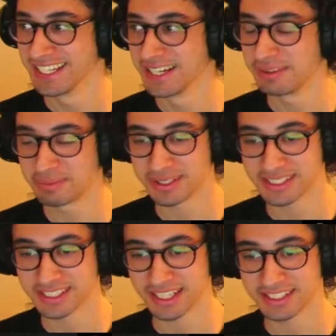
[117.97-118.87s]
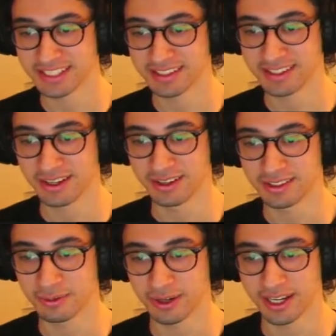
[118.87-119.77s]
I'm putting this at A tier. No,
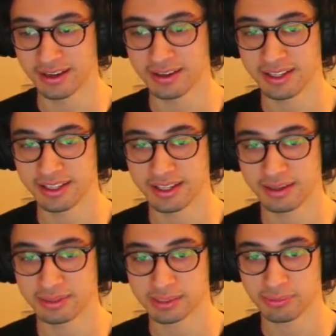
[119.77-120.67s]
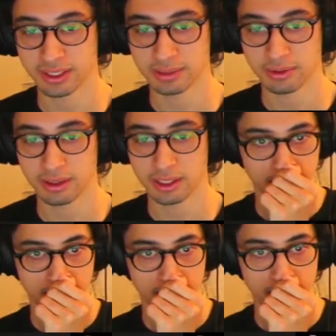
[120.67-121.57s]
don't worry. I'm just putting them all
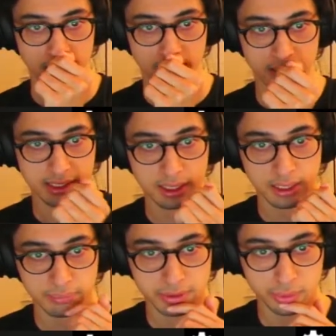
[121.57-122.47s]
up. Is that Link Between